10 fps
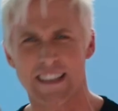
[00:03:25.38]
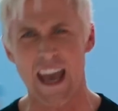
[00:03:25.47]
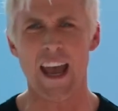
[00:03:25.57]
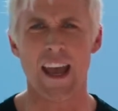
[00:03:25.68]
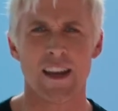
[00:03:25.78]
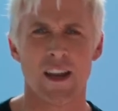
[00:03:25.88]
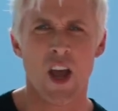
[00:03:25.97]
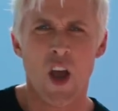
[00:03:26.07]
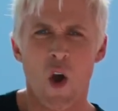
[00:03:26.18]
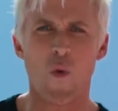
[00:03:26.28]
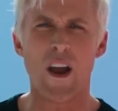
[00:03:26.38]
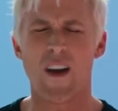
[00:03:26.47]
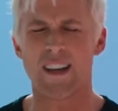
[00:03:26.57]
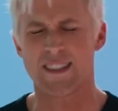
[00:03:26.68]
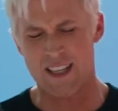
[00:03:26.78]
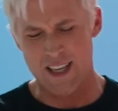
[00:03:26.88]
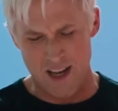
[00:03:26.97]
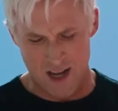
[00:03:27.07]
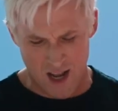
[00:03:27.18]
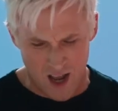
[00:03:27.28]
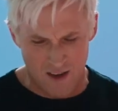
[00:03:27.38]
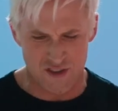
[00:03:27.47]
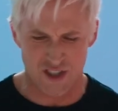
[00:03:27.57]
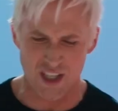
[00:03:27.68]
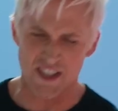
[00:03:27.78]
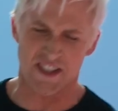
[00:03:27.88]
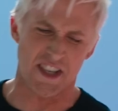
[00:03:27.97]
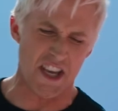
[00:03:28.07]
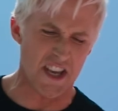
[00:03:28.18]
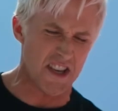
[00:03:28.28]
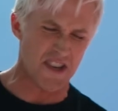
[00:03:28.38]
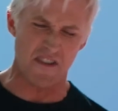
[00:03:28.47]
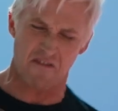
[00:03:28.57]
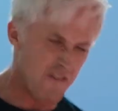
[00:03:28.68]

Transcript: about the equality of all people.